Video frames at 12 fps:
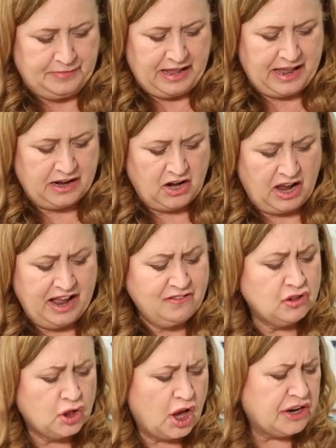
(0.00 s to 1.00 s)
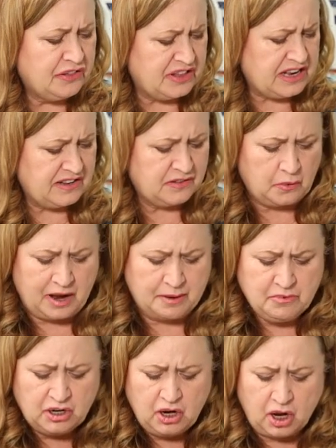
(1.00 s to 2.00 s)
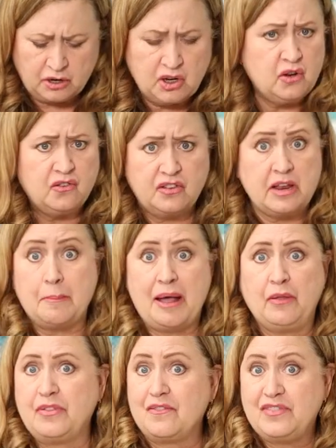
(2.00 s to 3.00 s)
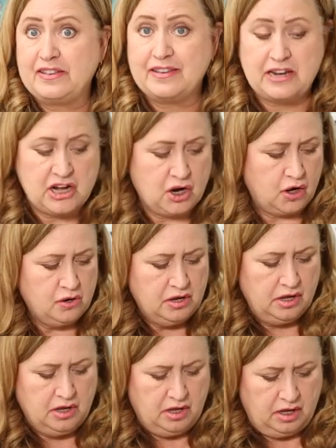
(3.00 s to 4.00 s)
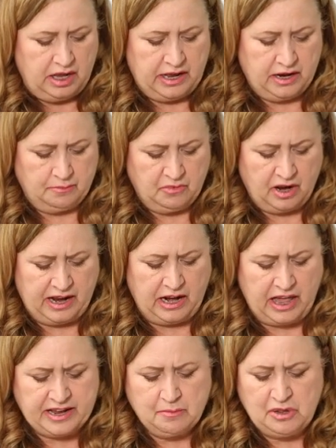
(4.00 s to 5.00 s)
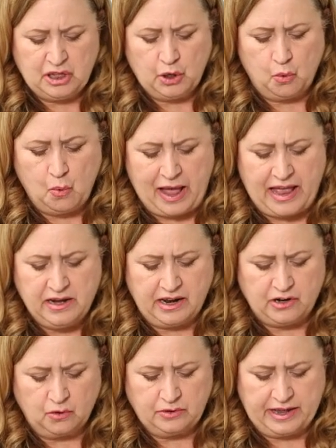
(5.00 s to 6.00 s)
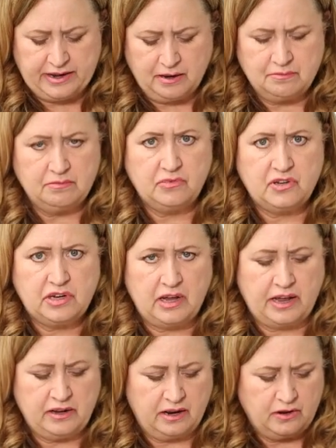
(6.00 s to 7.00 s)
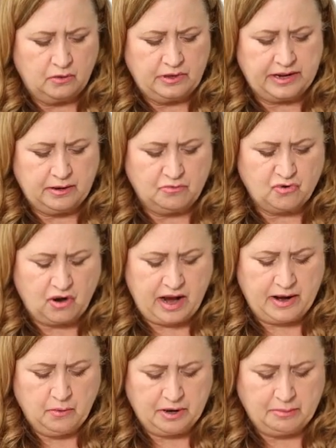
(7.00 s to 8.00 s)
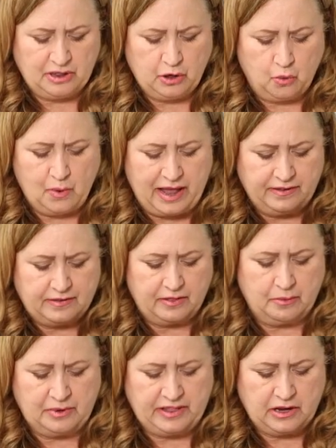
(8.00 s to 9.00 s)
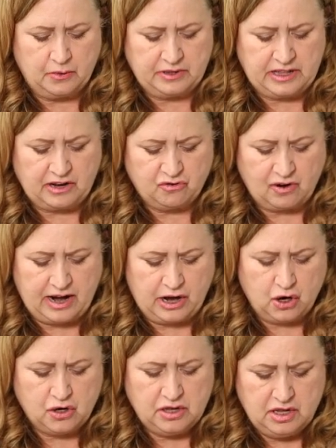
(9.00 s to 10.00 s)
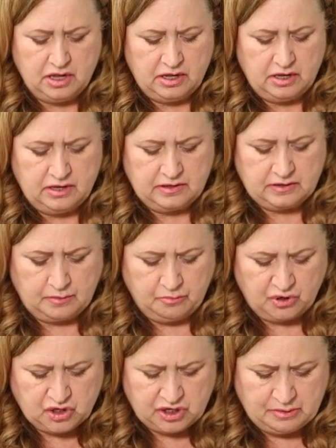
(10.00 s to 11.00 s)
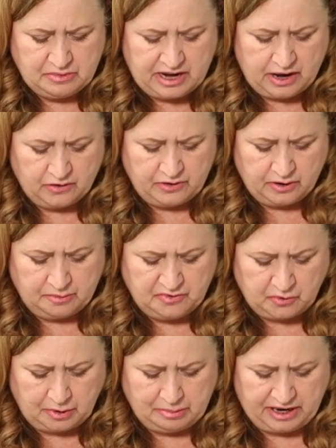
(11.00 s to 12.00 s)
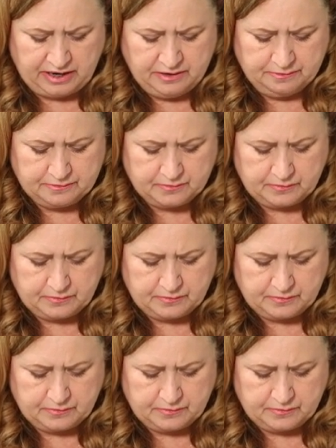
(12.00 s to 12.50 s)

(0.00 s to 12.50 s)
And I have a lot of these, so I'm going to use the amount that fits in here. And I like them a little wet. I don't like them I don't like them dry. I want them a little wet so that when they go in that dryer. So I'm pushing them down. They're absorbing.